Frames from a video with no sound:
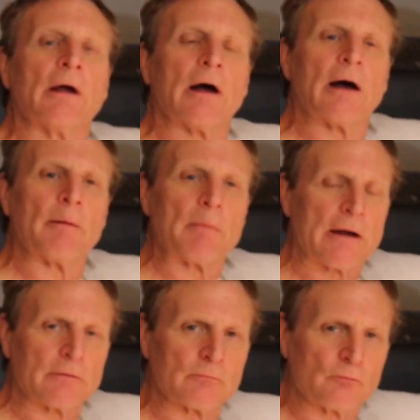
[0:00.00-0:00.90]

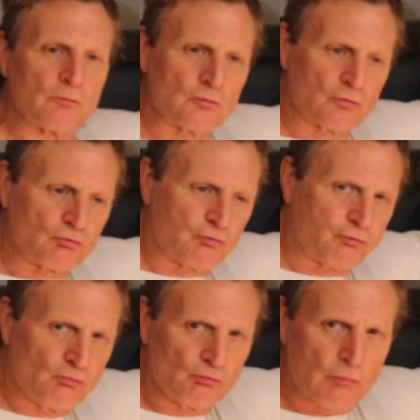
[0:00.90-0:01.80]
I
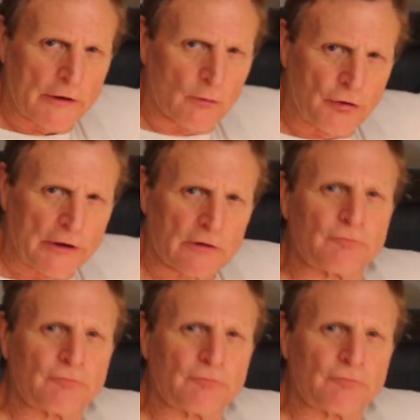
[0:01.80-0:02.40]
don't think